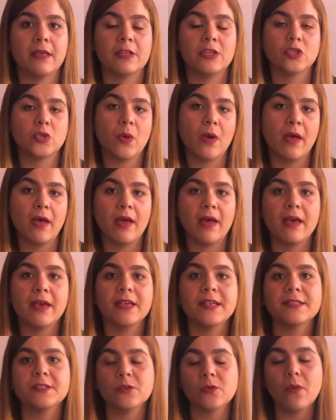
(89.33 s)

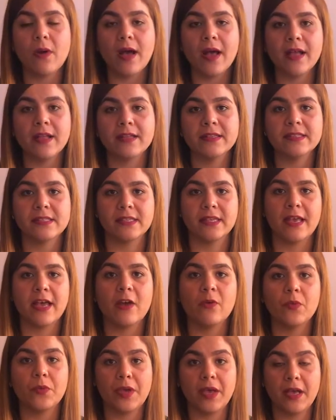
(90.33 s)
twice, once,
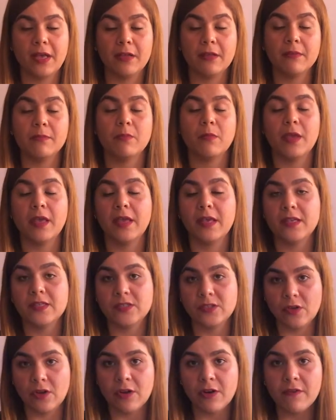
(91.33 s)
yeah, we have
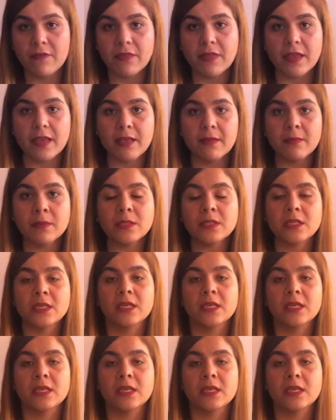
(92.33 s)
some of them.